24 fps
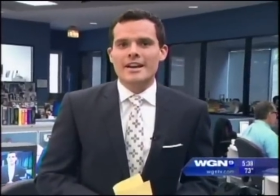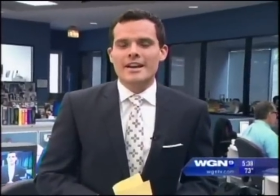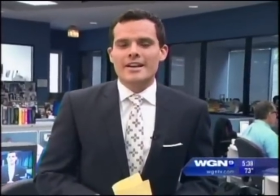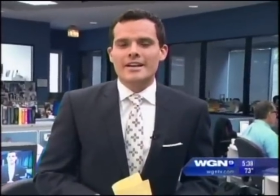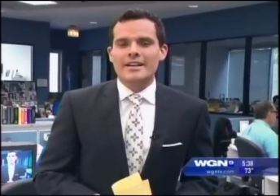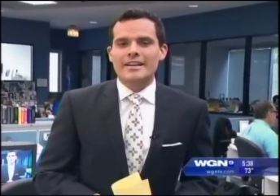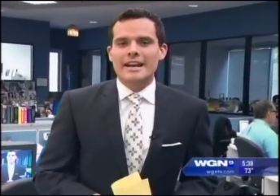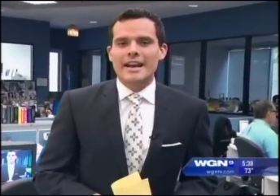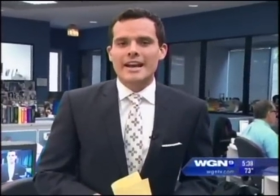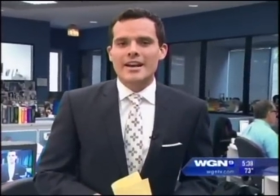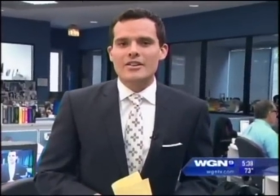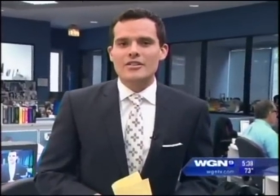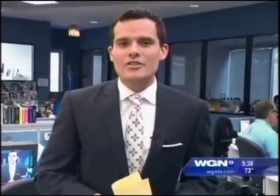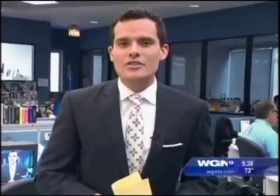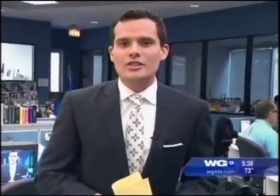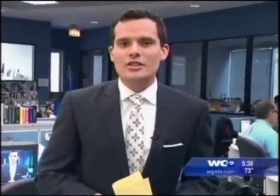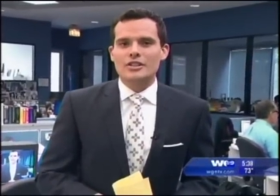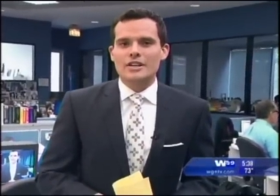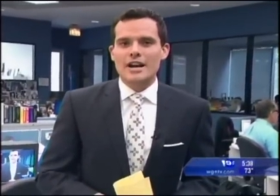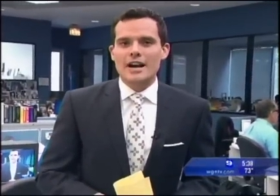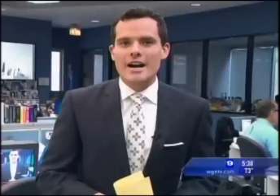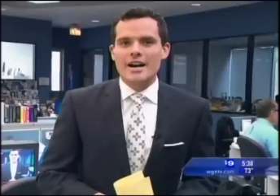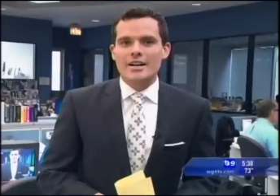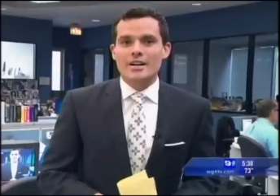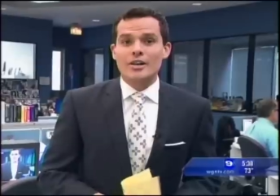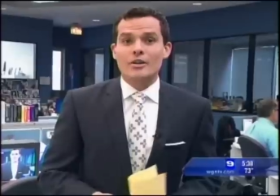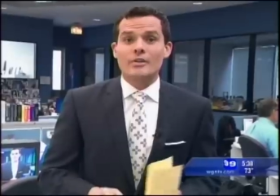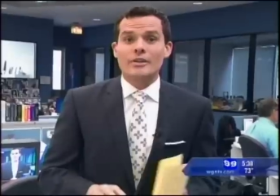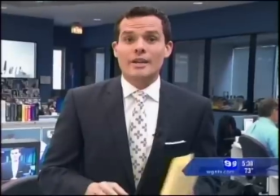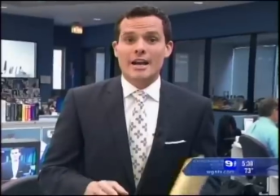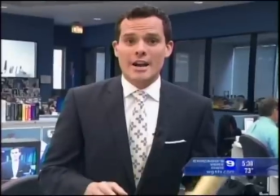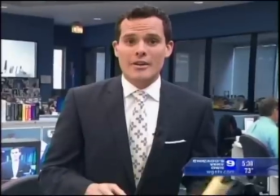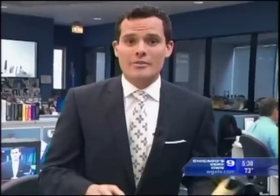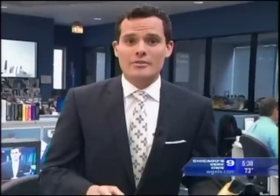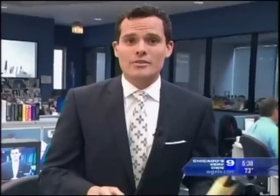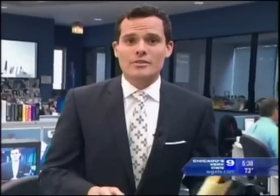CAIR Chicago,
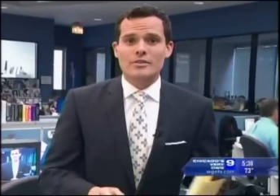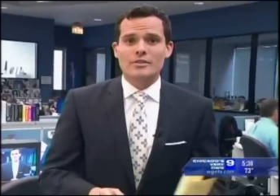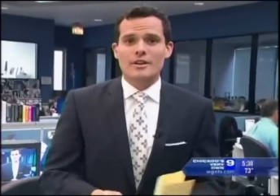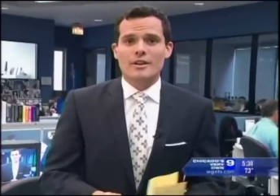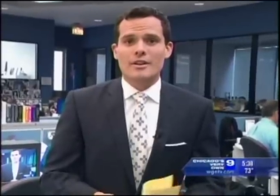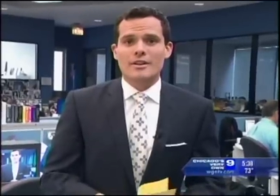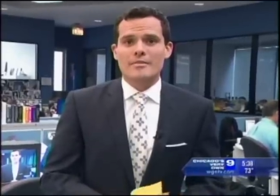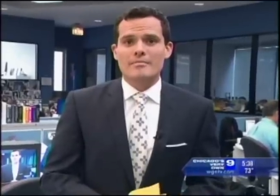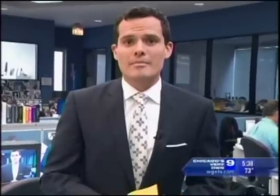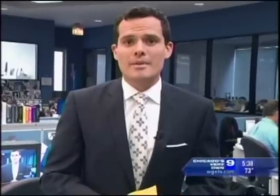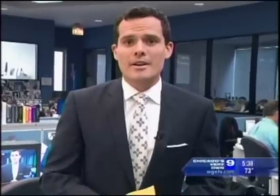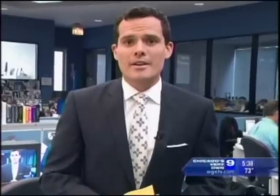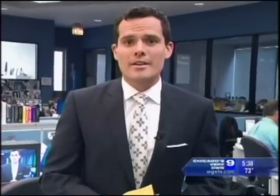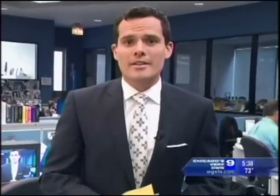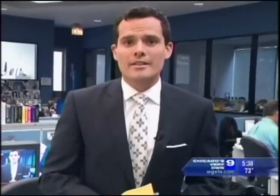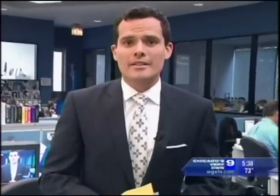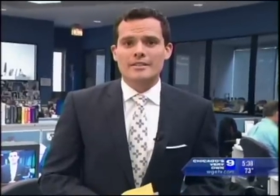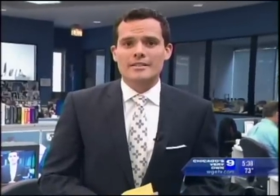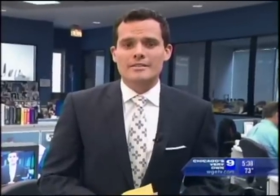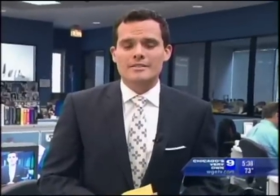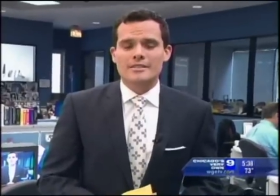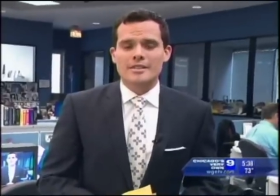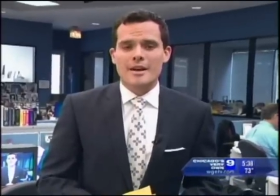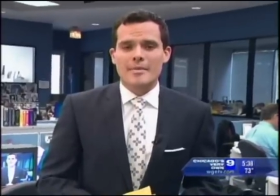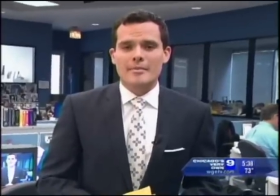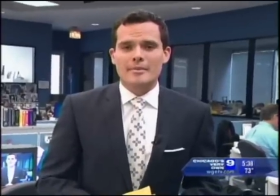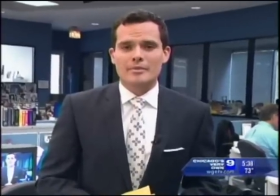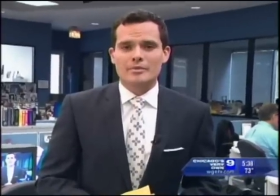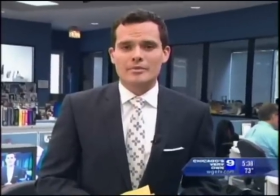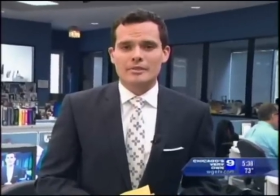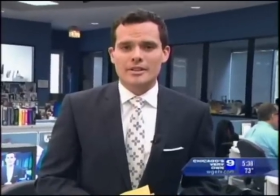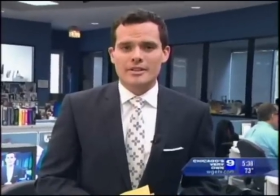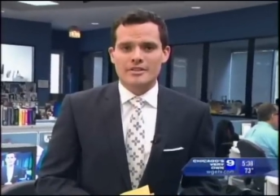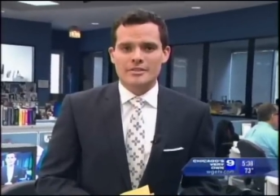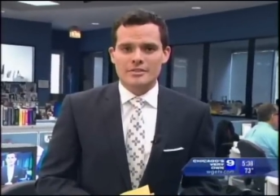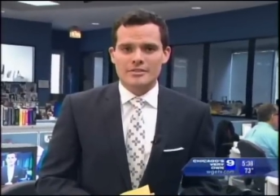Council on American Islamic
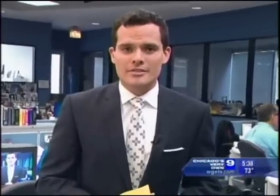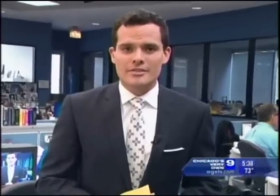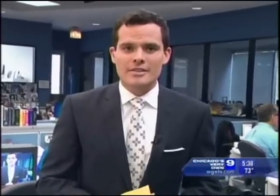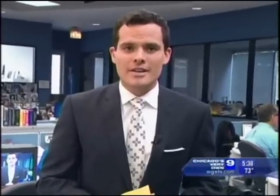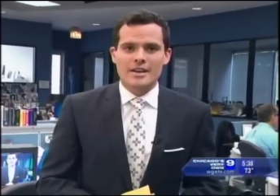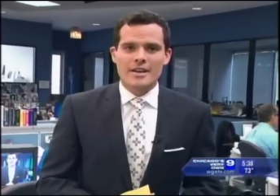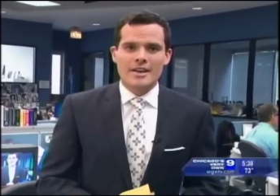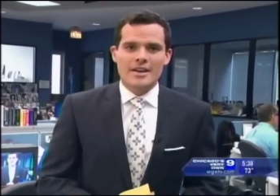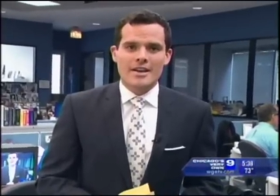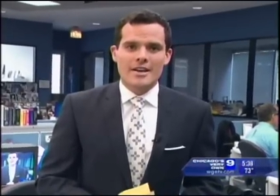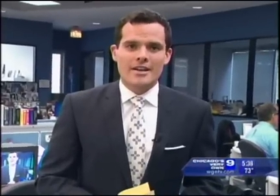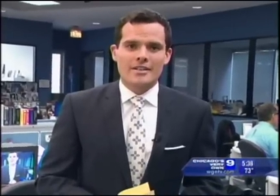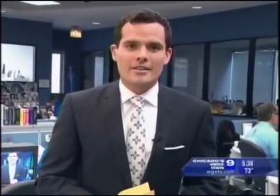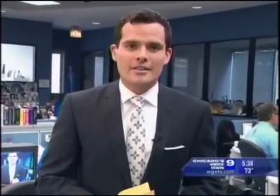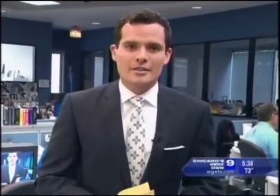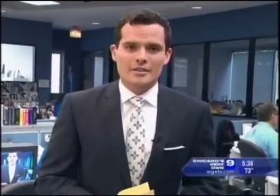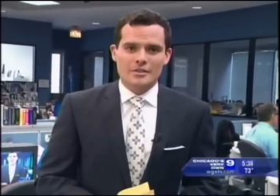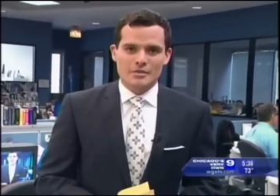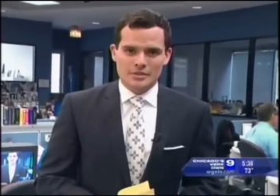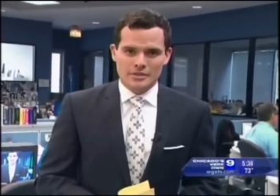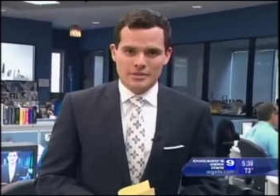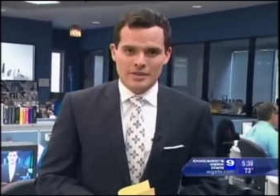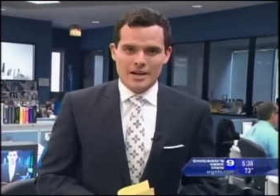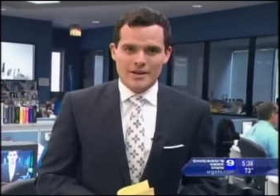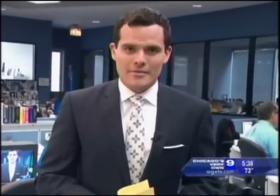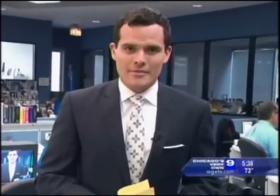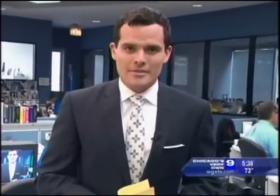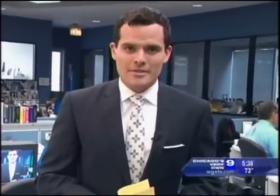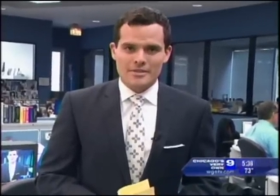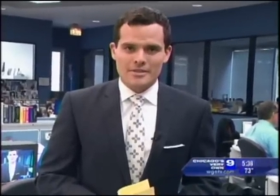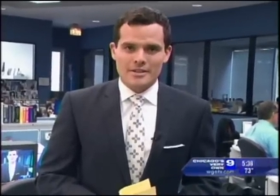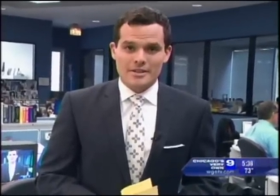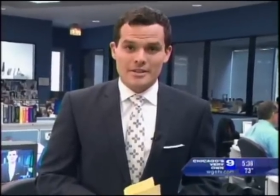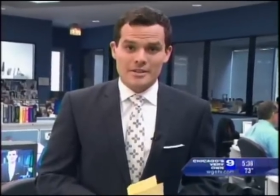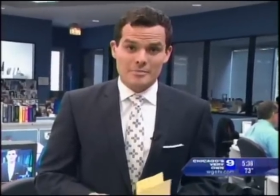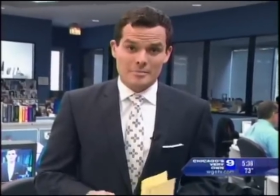Relations, held a news
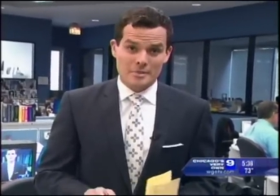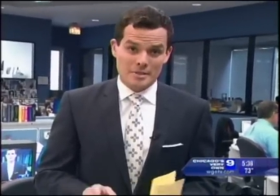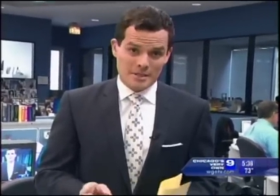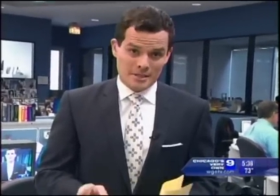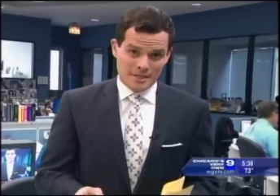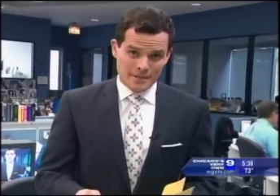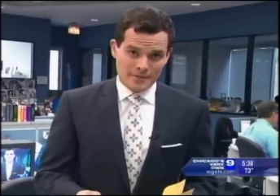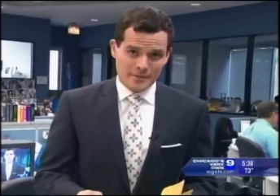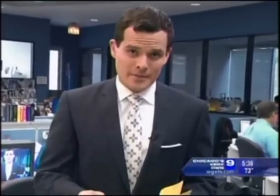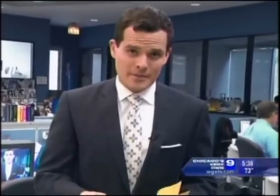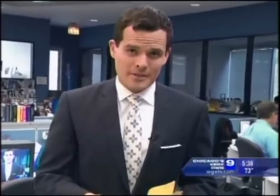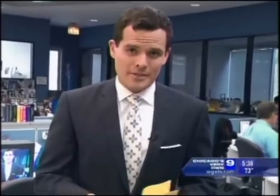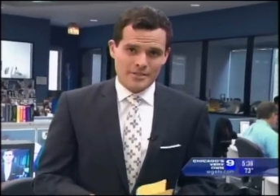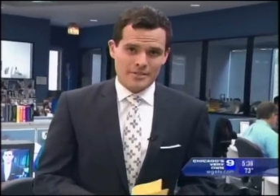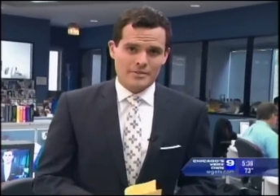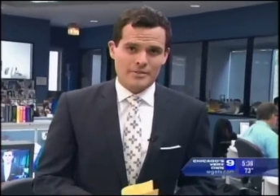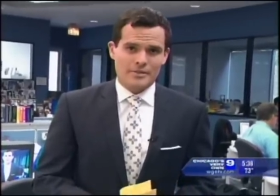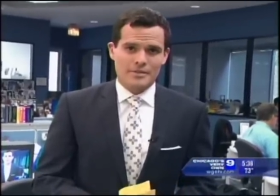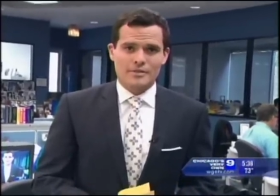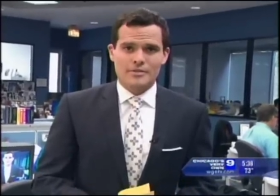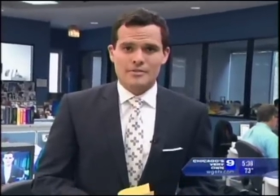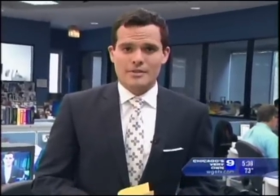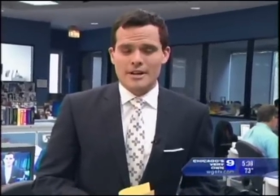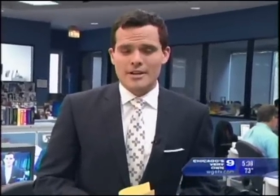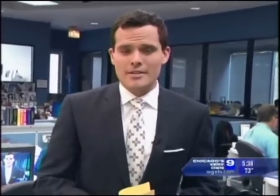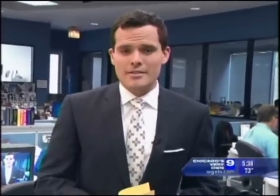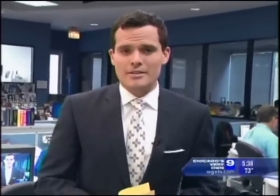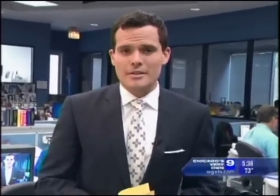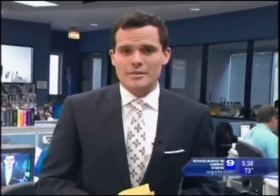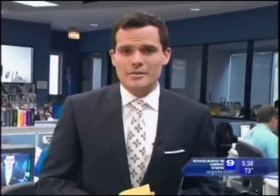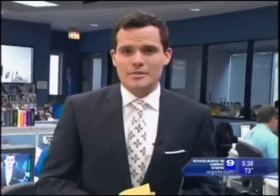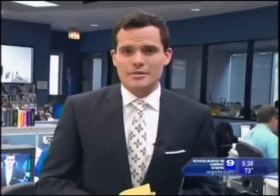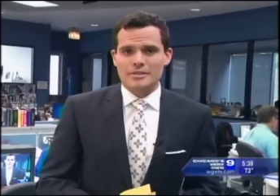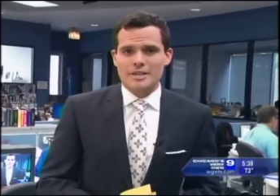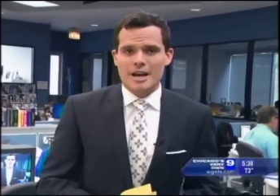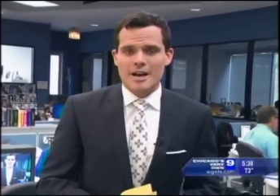conference today specifically to address
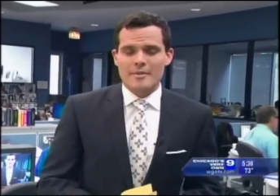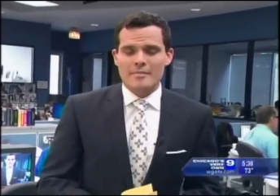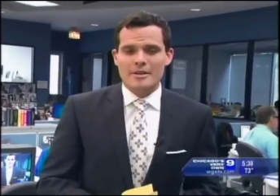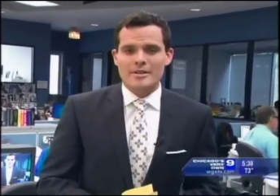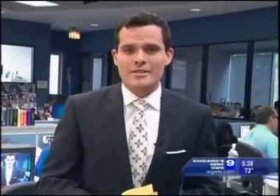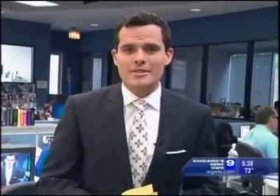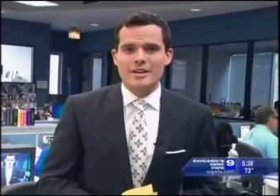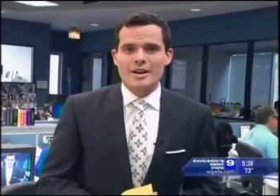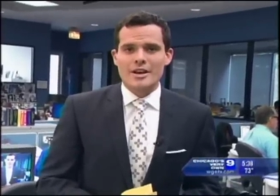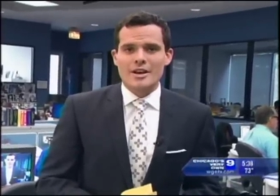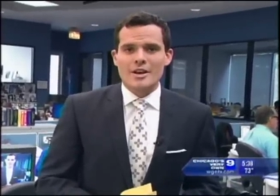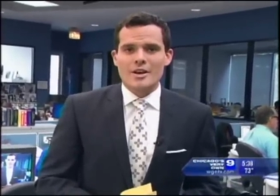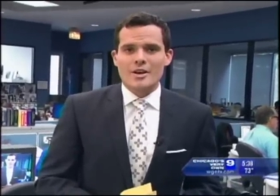those comments.